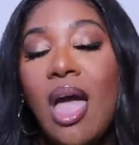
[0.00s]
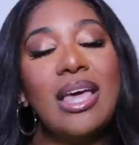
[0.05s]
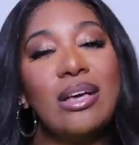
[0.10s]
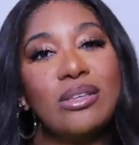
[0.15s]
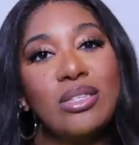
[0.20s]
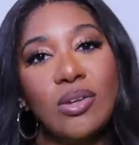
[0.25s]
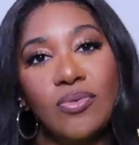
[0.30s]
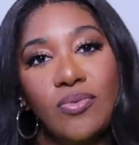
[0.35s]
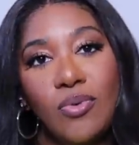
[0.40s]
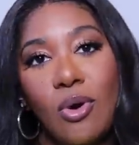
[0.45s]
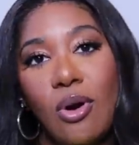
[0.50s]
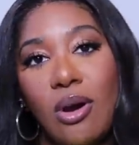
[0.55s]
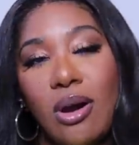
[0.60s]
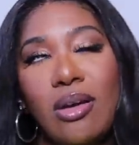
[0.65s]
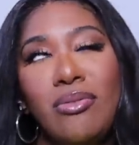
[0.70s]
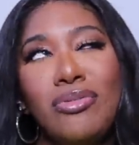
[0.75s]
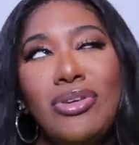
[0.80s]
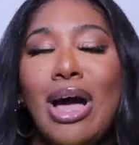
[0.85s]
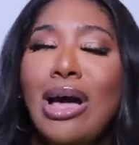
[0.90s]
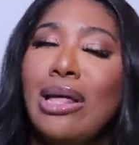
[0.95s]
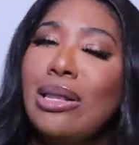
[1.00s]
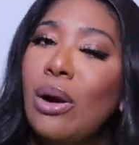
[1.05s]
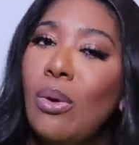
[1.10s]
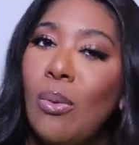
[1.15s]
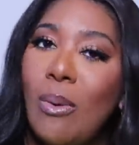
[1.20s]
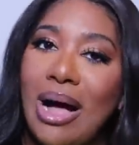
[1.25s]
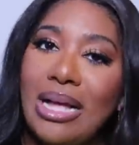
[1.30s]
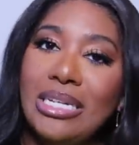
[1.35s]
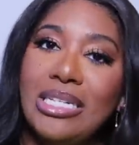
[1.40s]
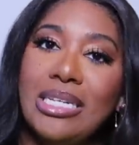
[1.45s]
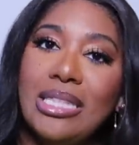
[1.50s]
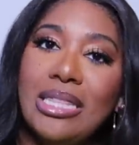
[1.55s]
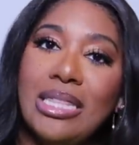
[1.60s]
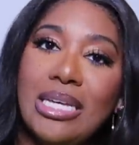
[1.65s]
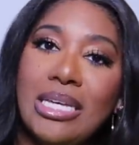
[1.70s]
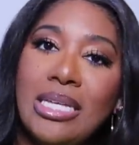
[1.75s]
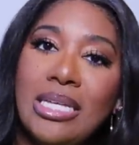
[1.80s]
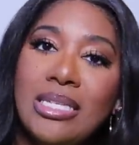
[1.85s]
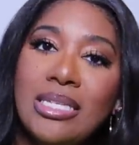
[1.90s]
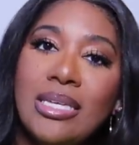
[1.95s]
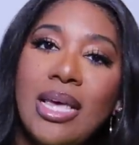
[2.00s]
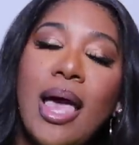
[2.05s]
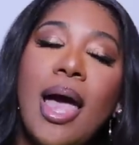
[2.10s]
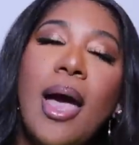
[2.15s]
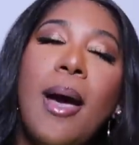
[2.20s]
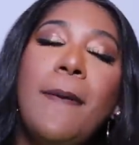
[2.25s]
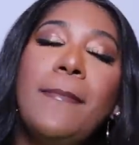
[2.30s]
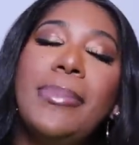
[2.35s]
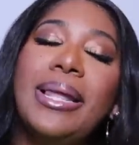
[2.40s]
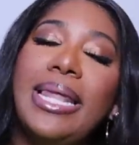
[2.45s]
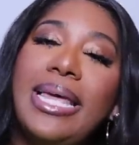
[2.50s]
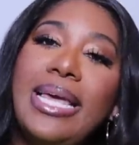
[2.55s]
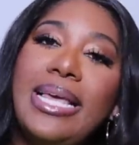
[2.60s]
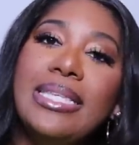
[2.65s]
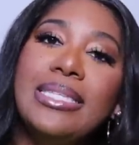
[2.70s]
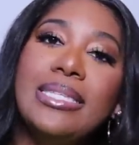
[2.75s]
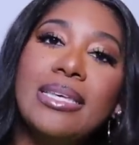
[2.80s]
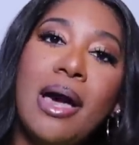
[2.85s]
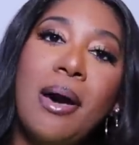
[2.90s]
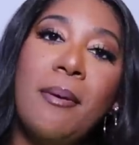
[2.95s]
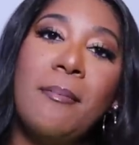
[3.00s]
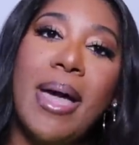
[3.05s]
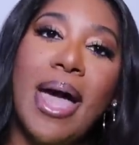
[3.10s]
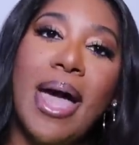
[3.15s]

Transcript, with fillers: Now, Sephora, if y'all are watching this, please come